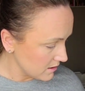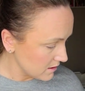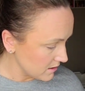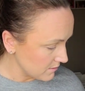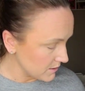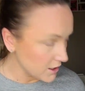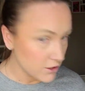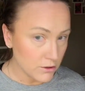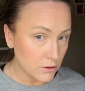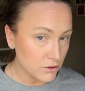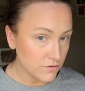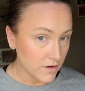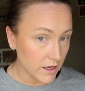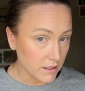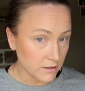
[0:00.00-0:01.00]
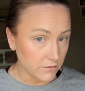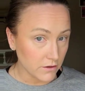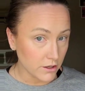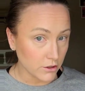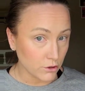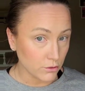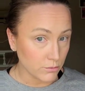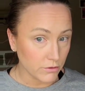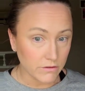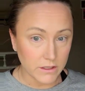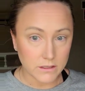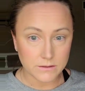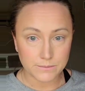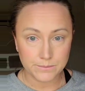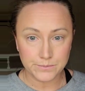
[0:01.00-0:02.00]
I'm a huge fan of cartoon
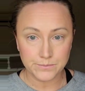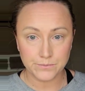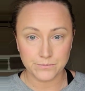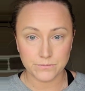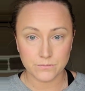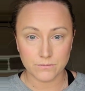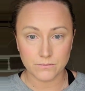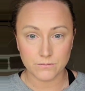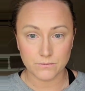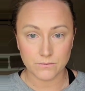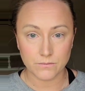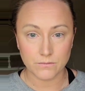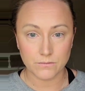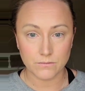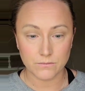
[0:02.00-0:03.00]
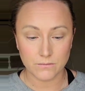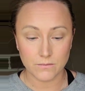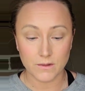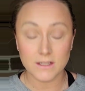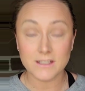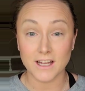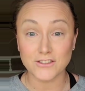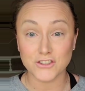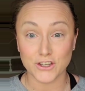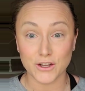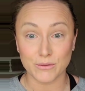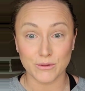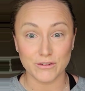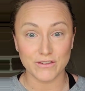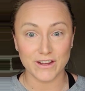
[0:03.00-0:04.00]
movies. Such a good
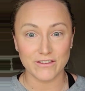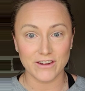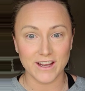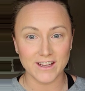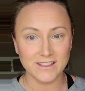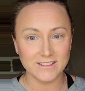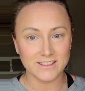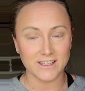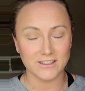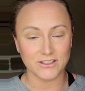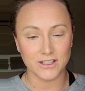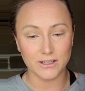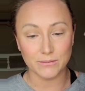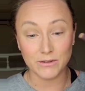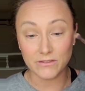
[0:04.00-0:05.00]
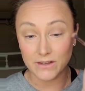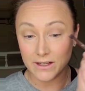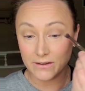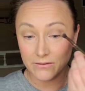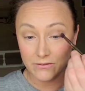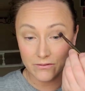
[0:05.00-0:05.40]
movie, right? Such a good movie.